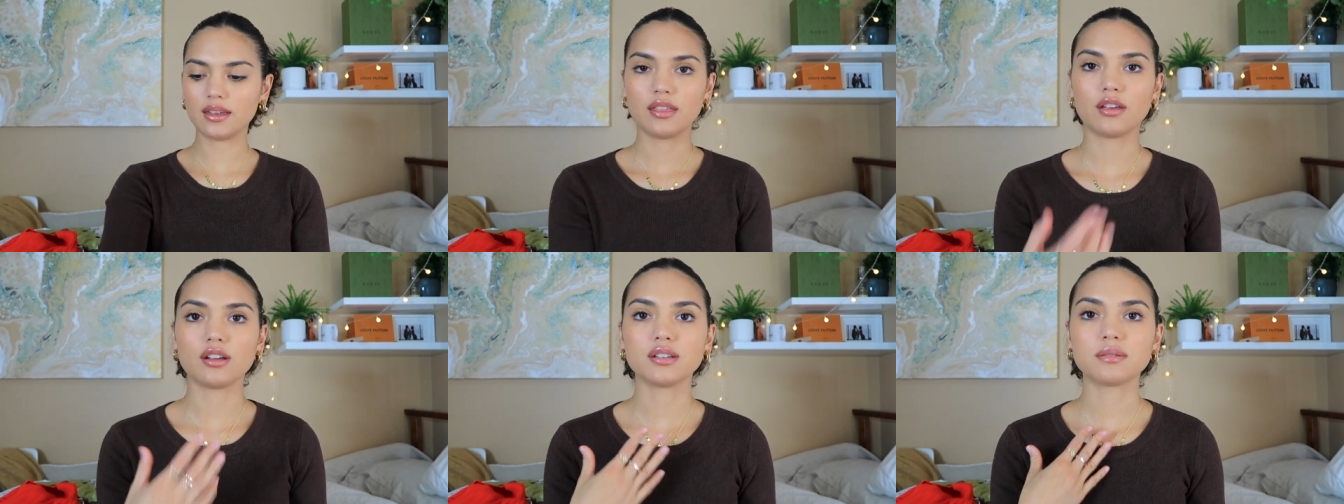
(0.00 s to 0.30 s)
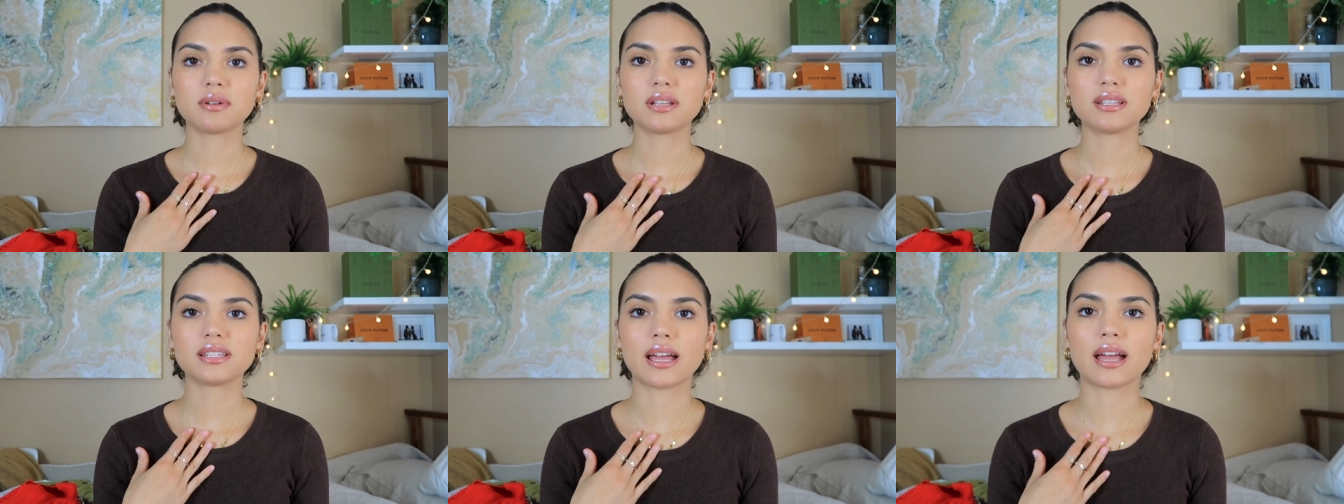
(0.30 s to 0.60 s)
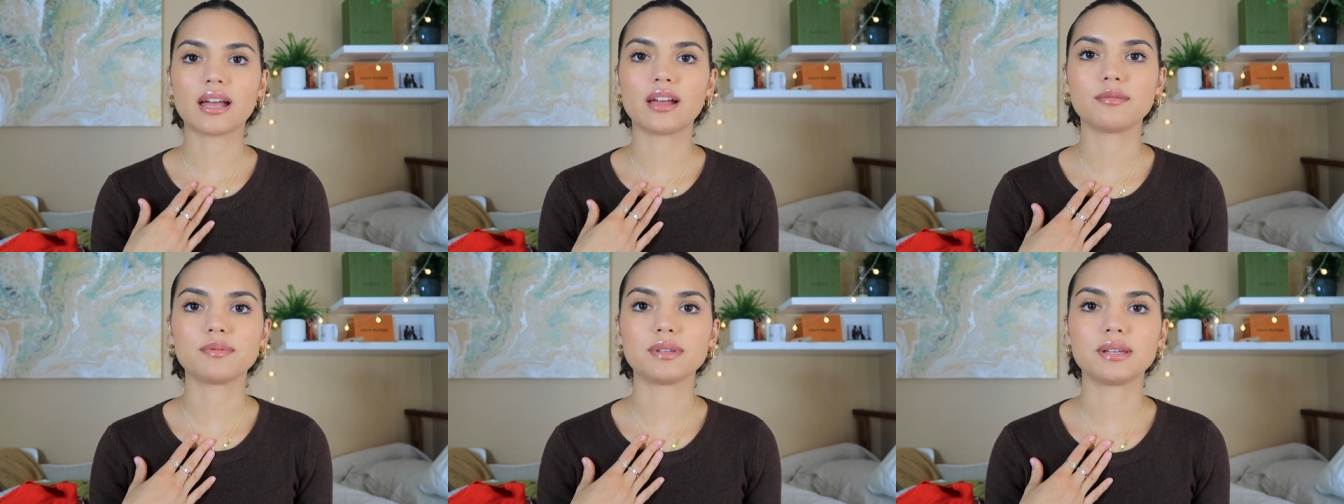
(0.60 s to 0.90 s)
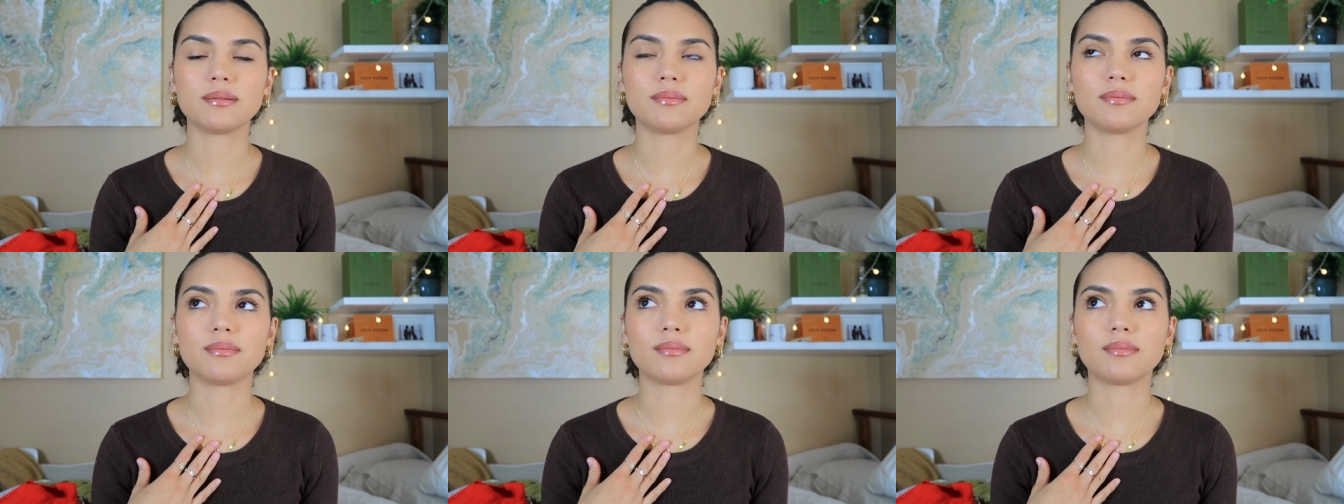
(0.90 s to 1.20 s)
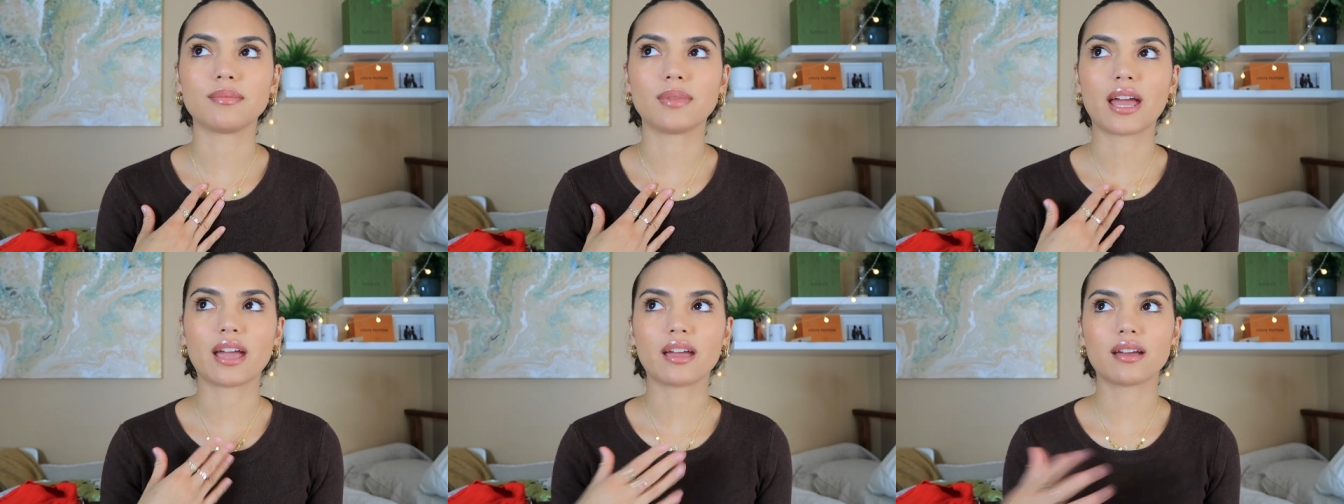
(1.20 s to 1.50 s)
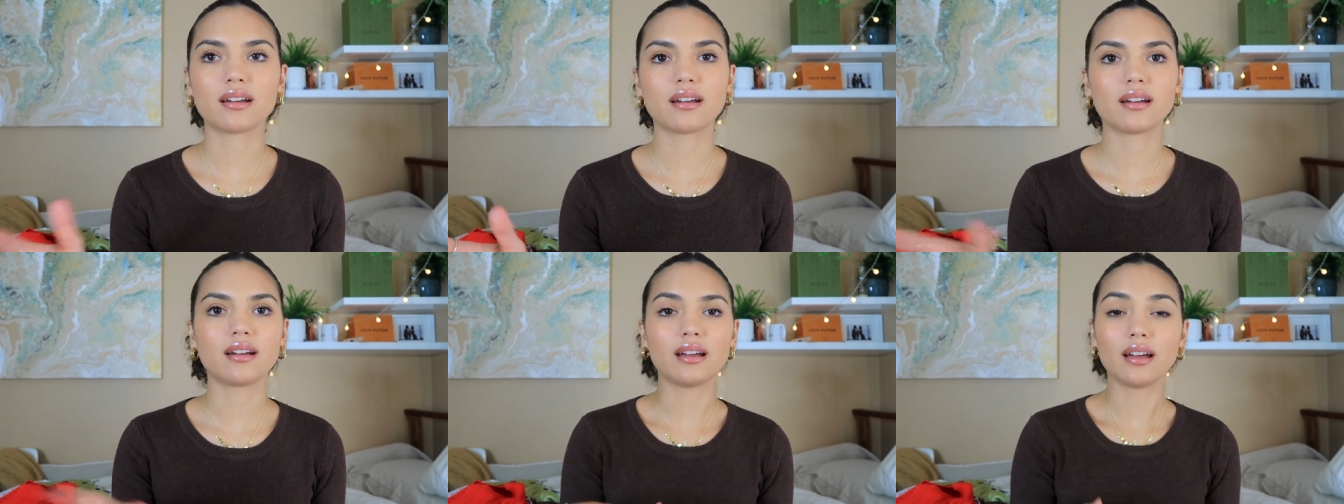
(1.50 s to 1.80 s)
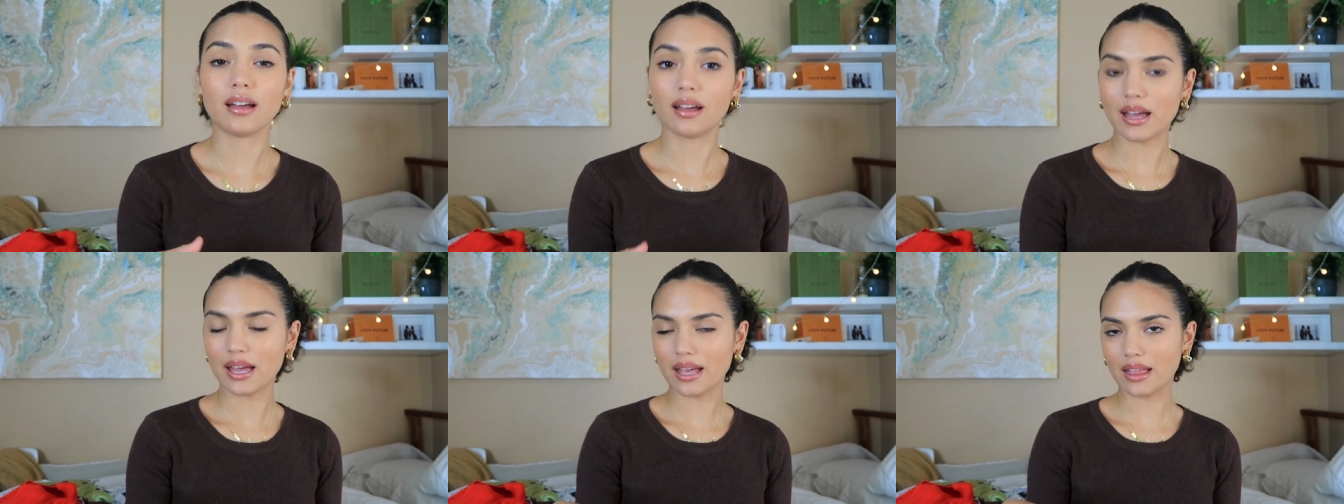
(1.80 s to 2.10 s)
those ones I helped him like
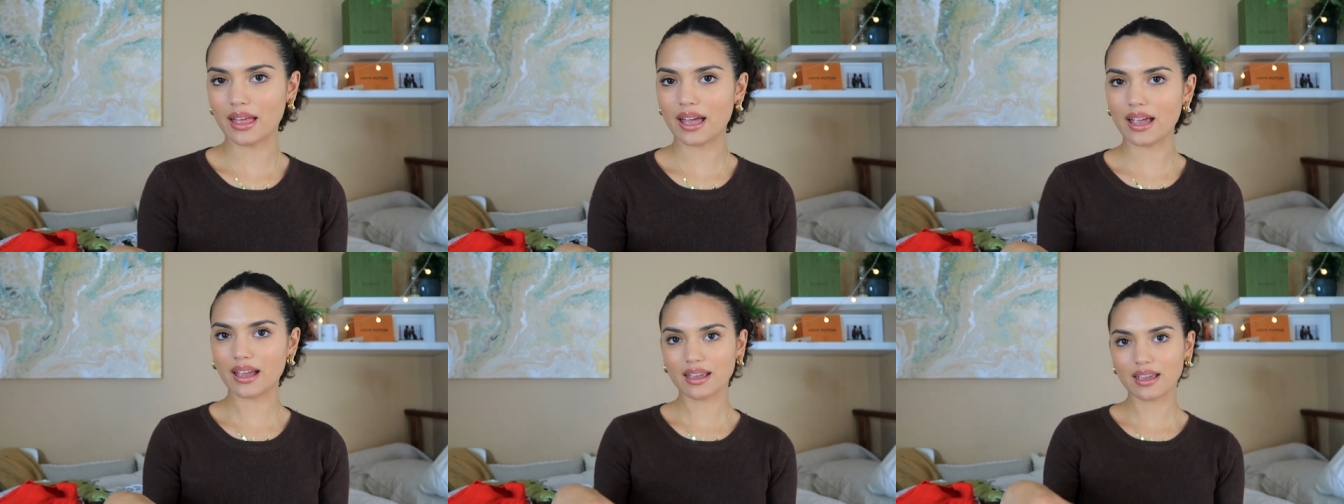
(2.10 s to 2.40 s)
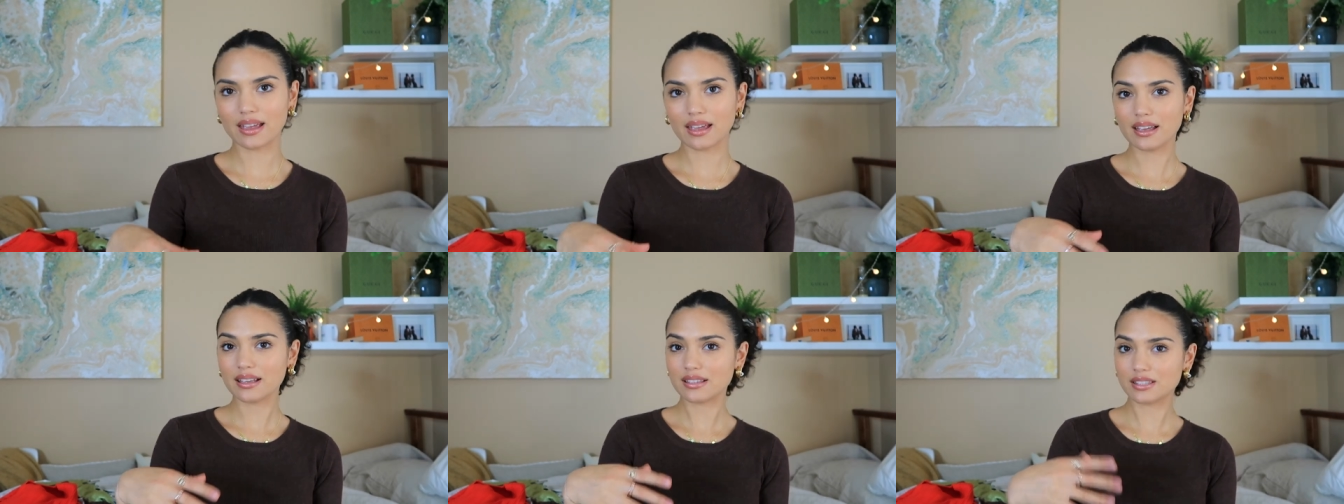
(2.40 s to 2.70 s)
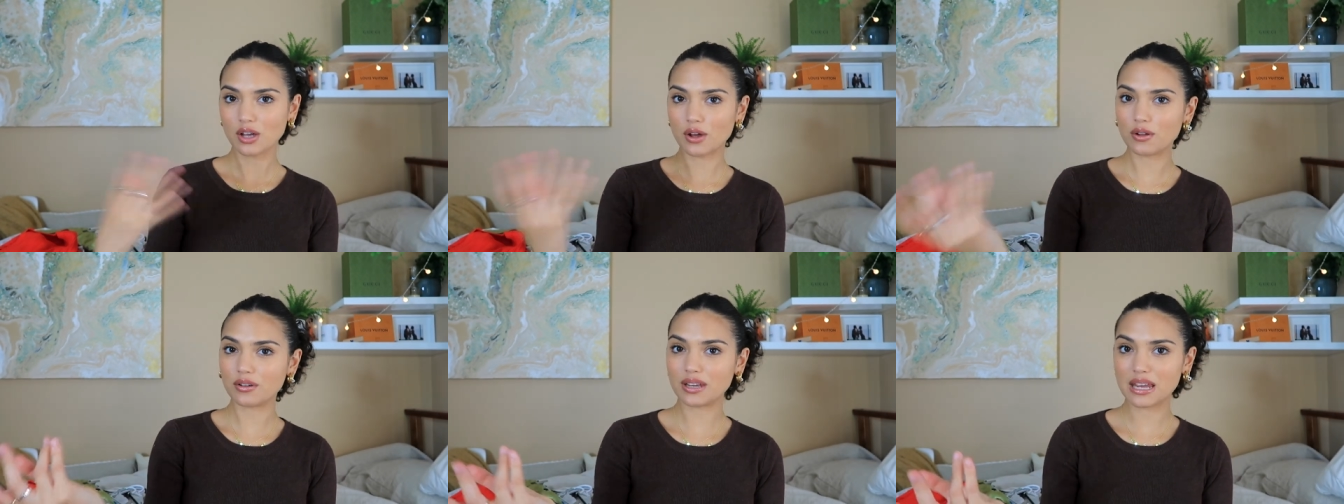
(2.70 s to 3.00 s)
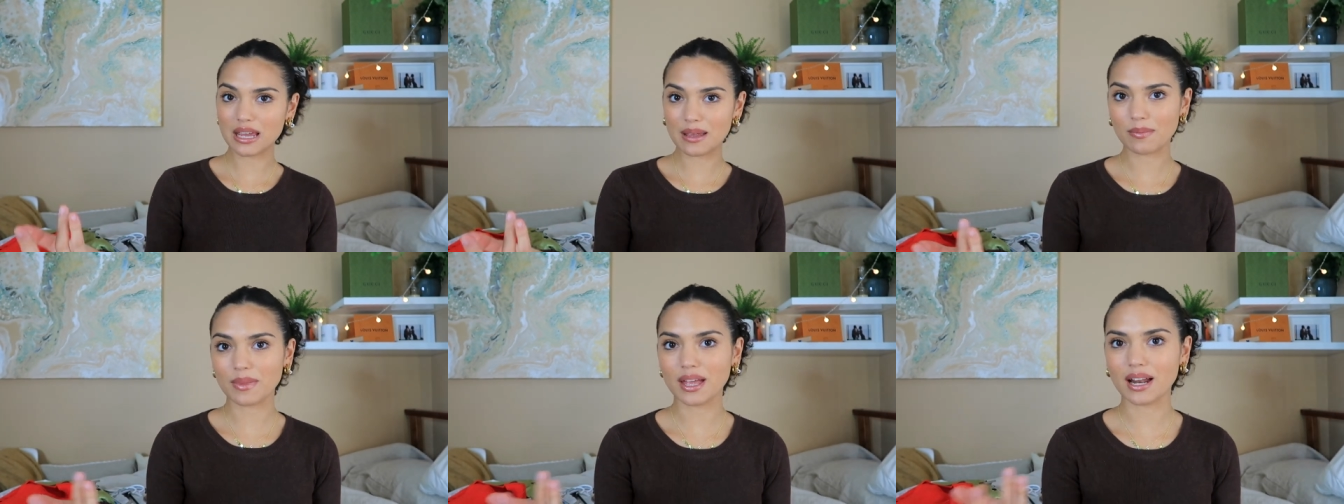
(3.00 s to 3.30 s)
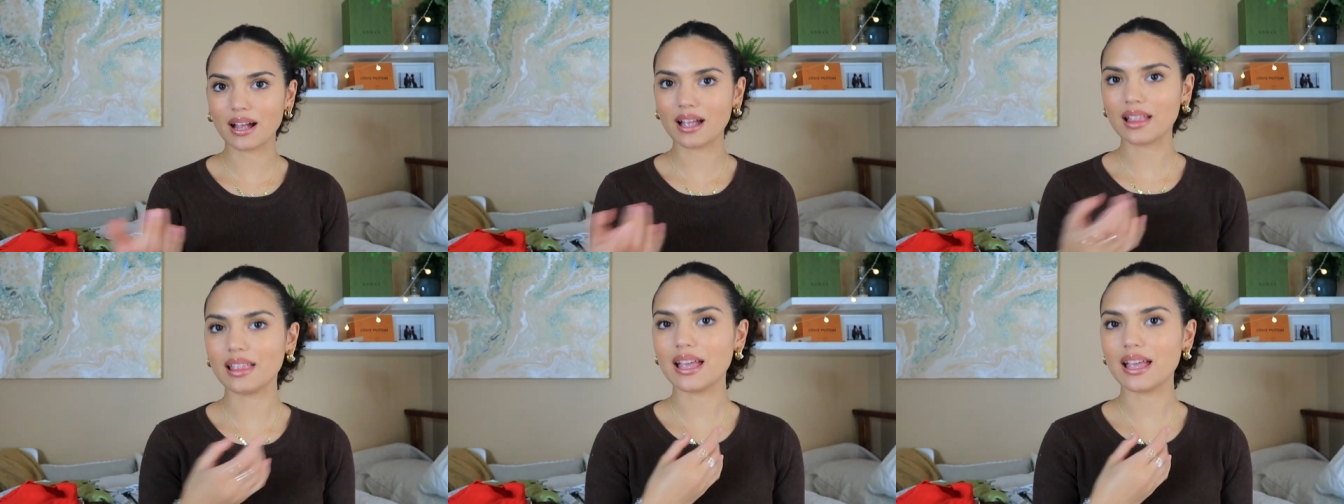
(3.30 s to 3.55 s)
I like told him that